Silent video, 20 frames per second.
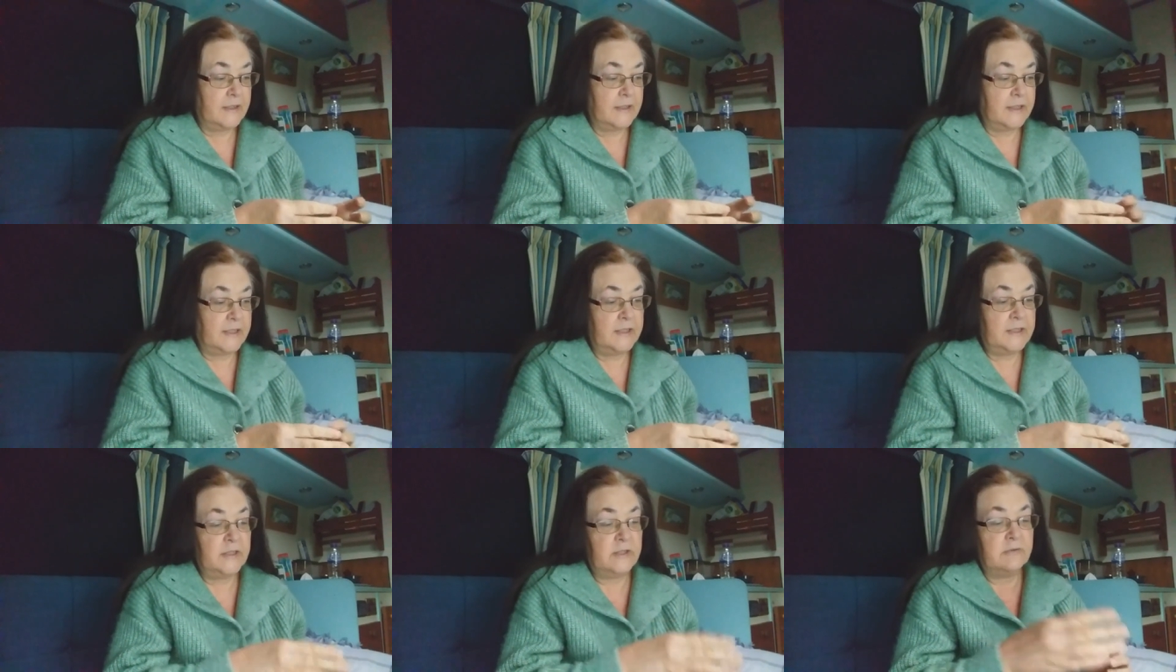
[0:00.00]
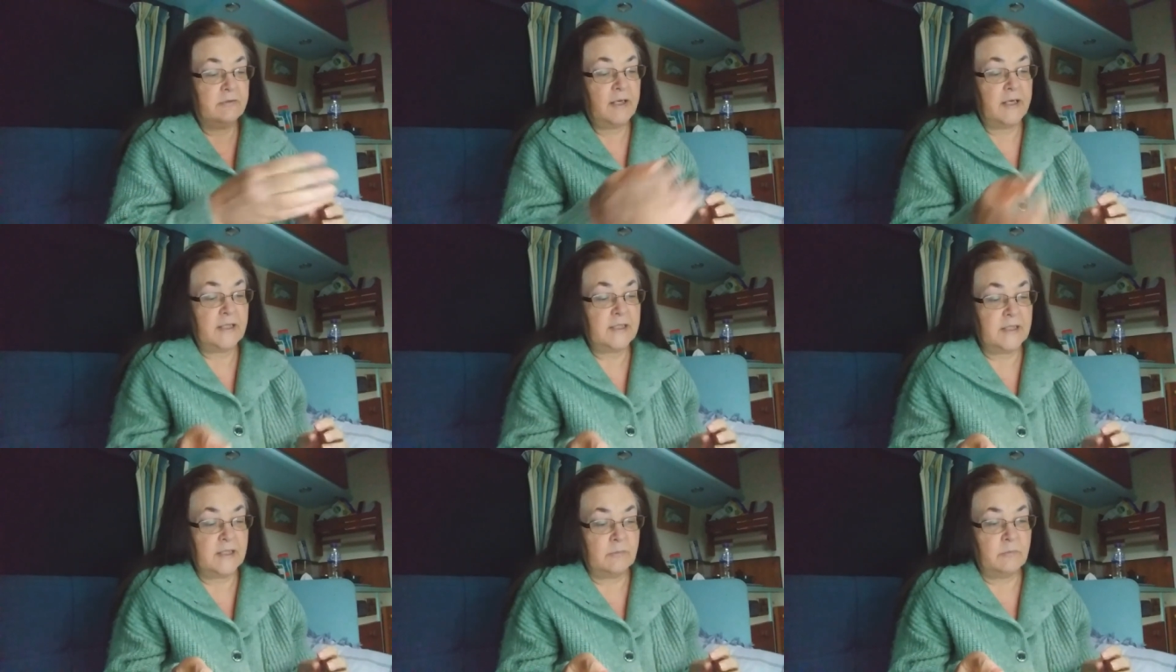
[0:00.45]

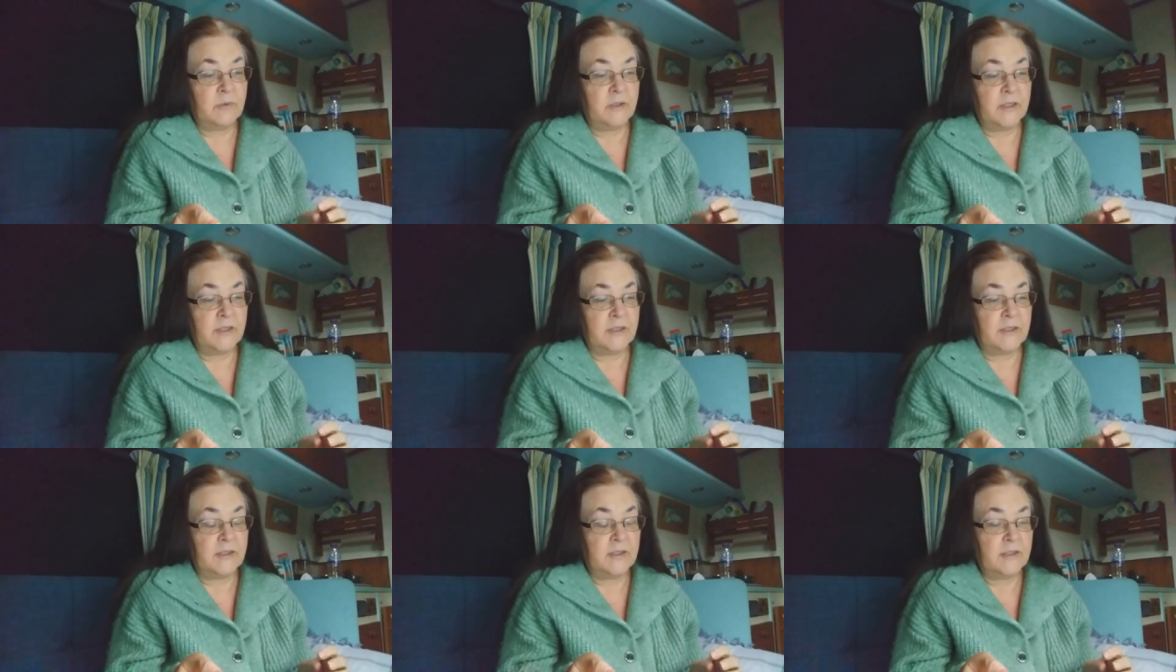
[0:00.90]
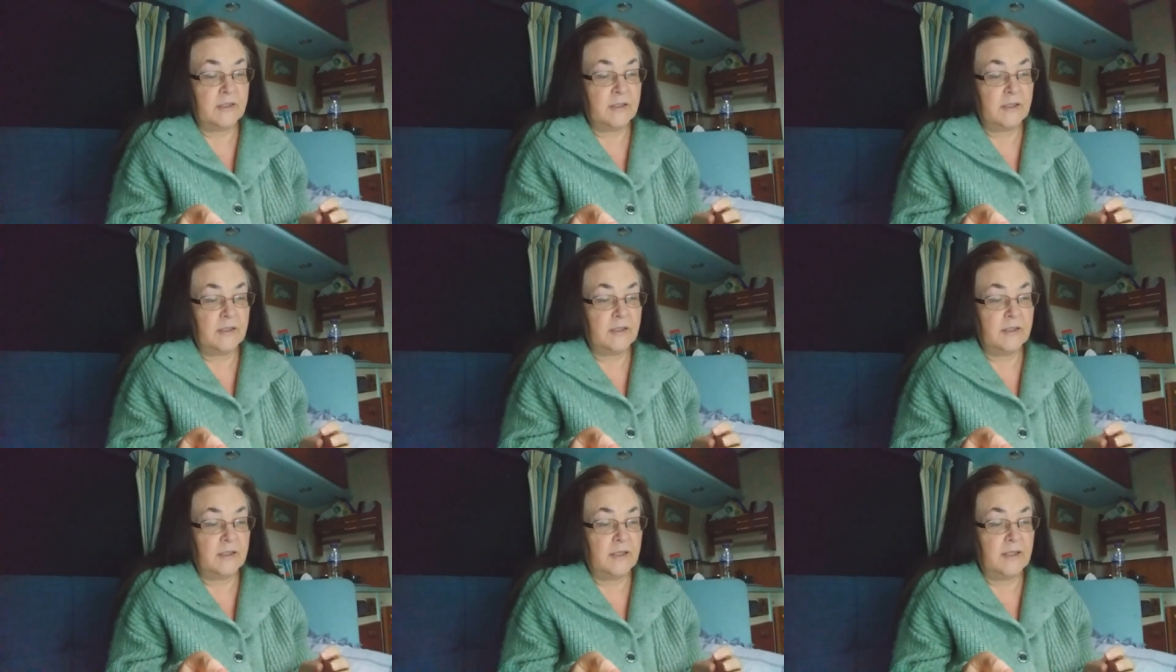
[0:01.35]
interacted with
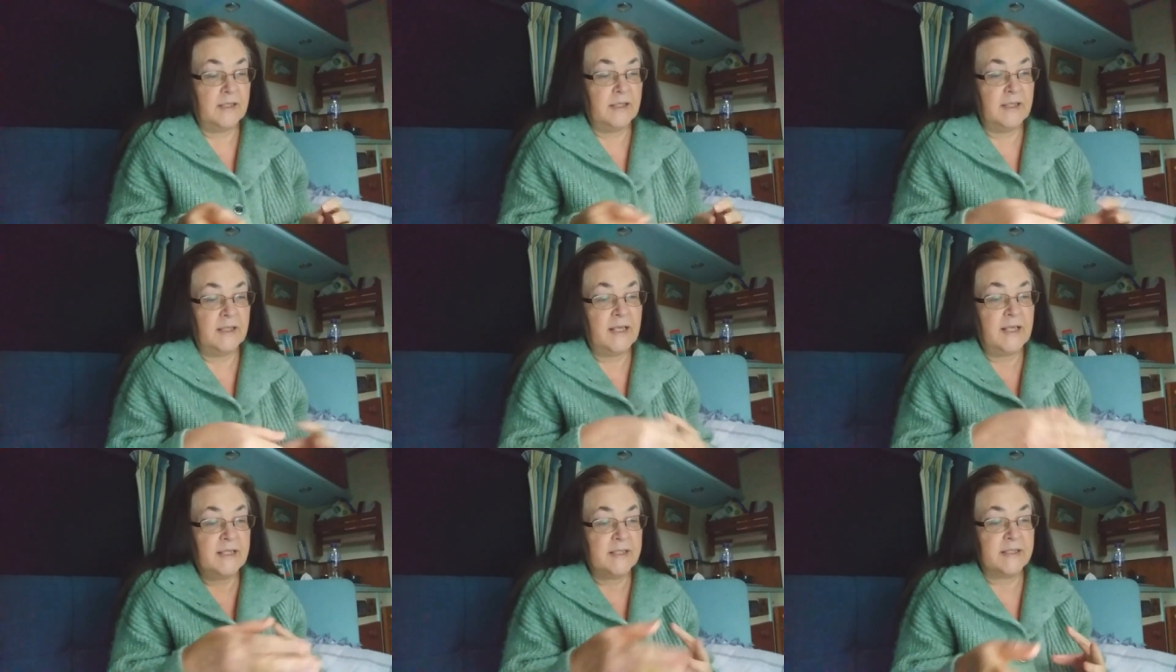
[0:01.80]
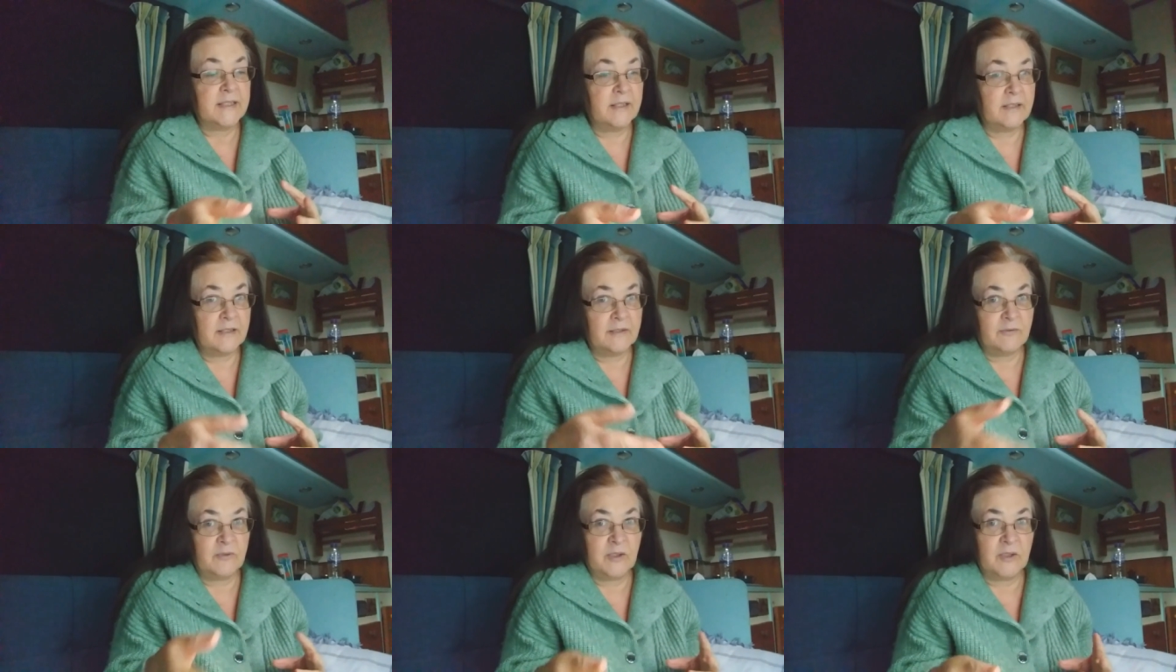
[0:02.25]
a lesser
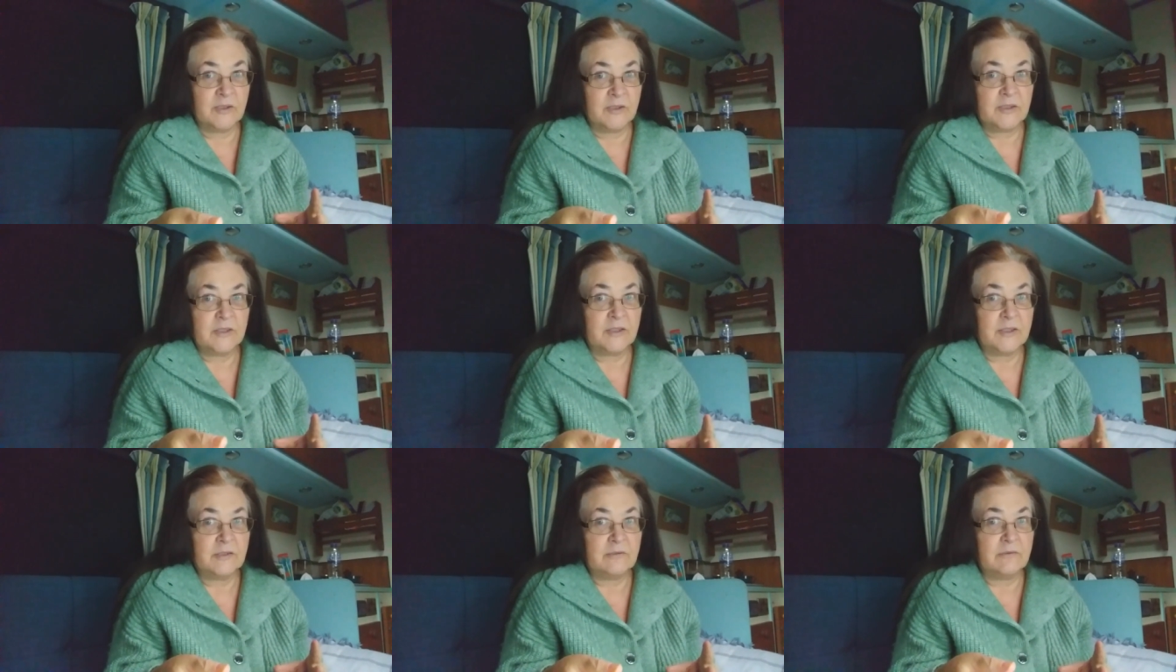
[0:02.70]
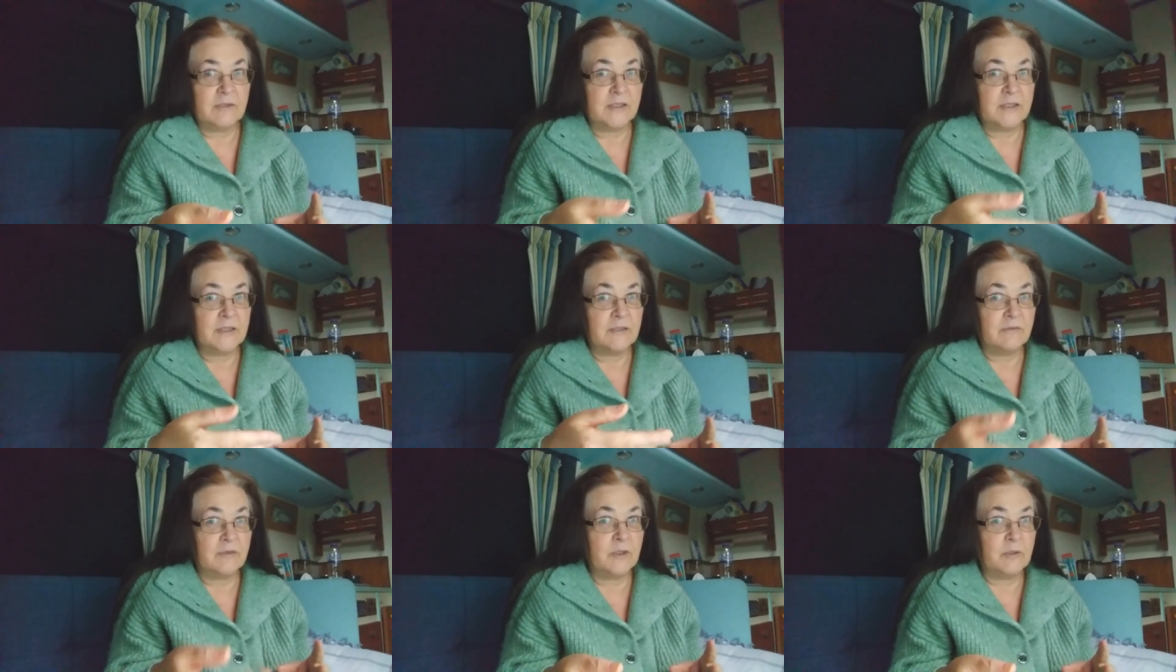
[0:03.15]
advanced
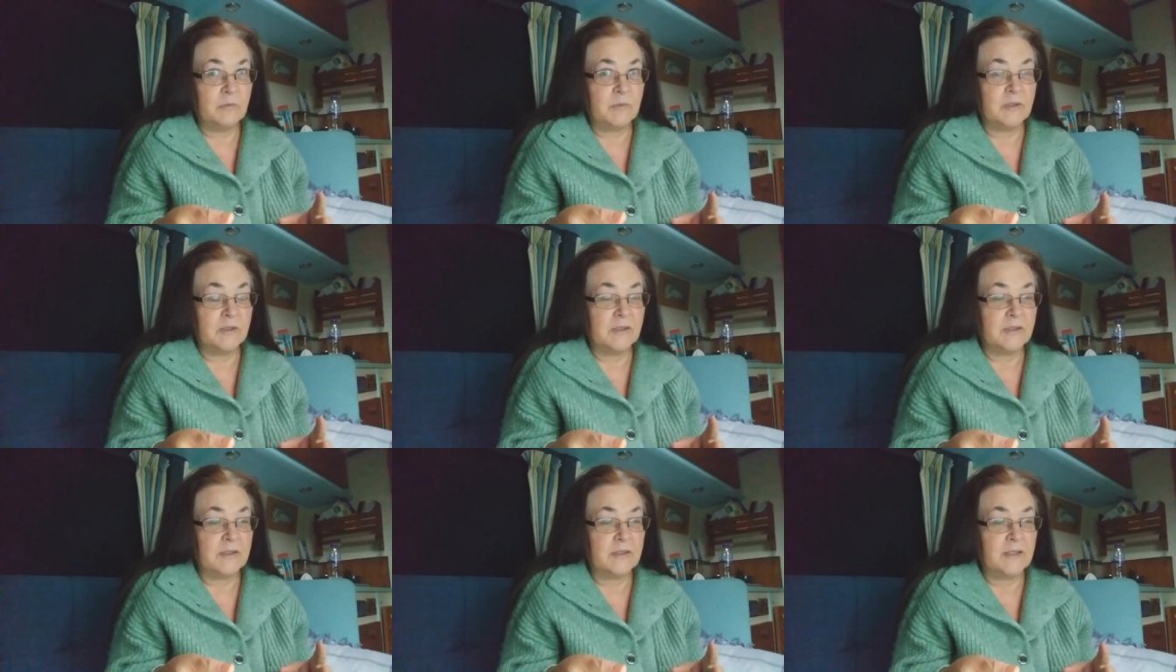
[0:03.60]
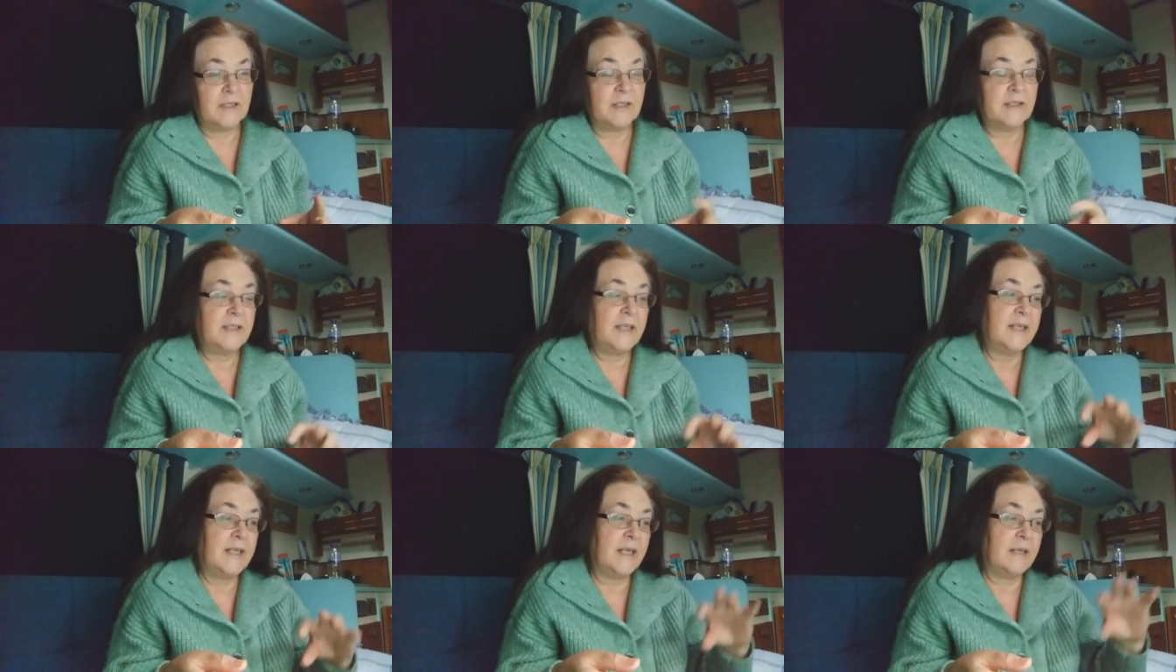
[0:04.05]
race of humans
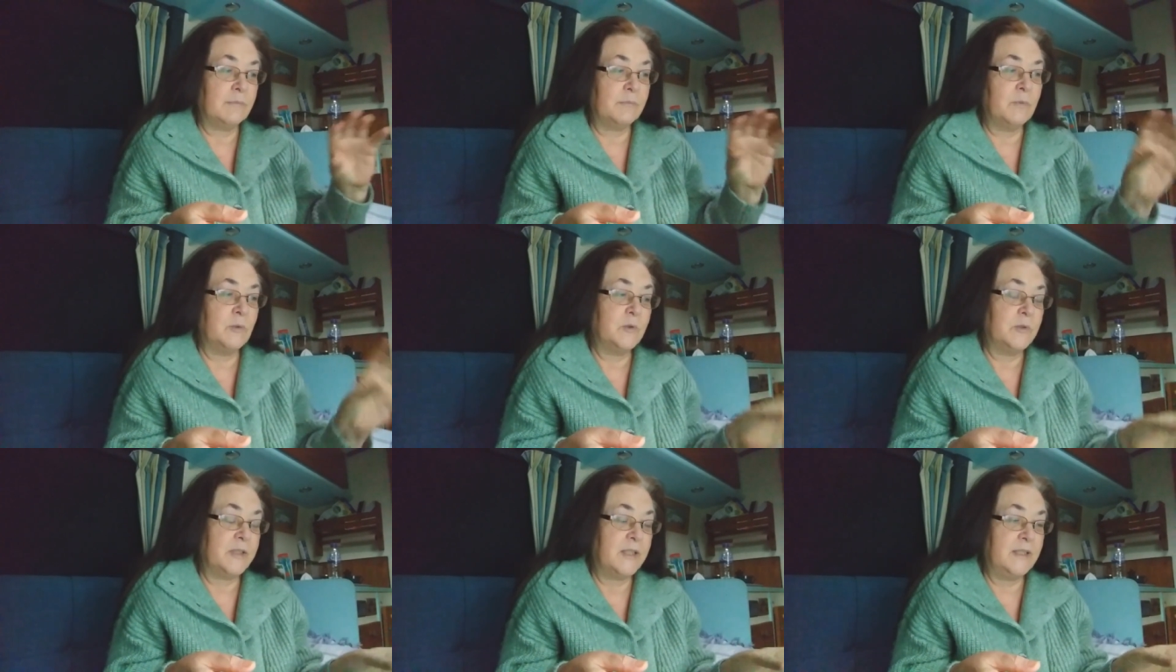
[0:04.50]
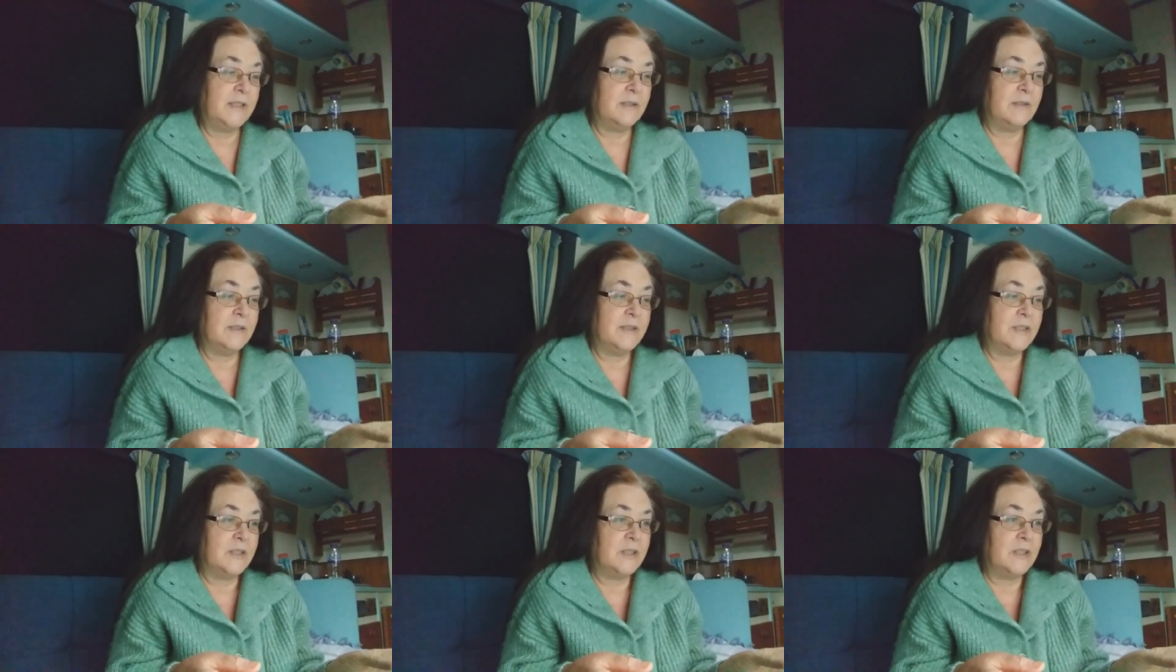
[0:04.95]
and they had more
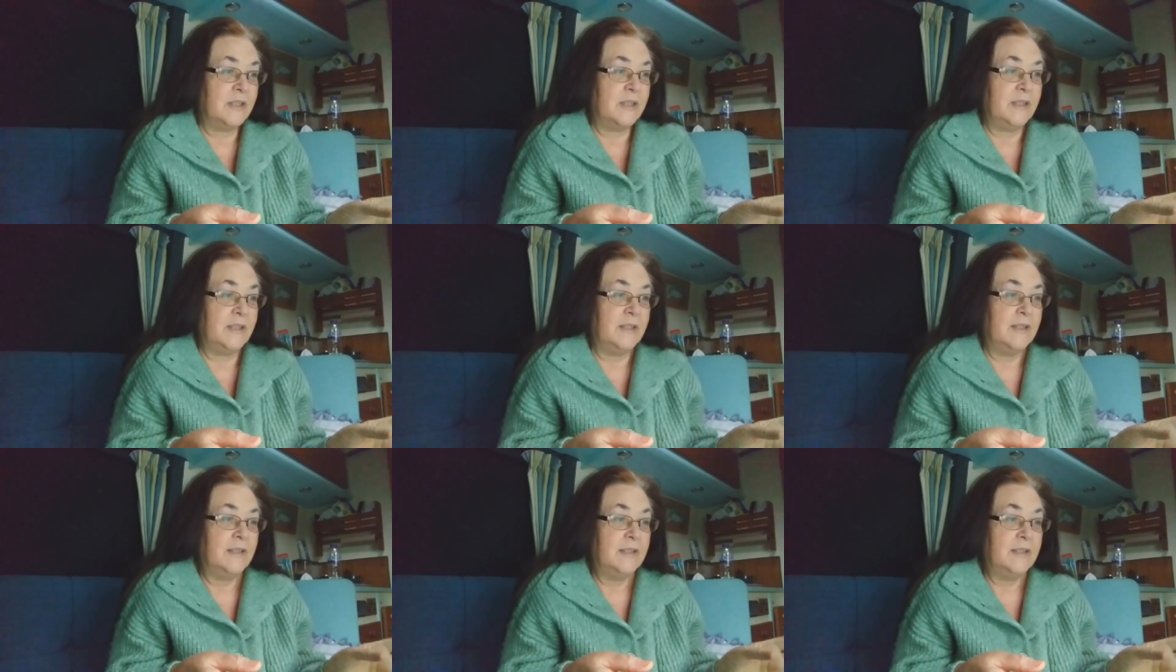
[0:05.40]
technology,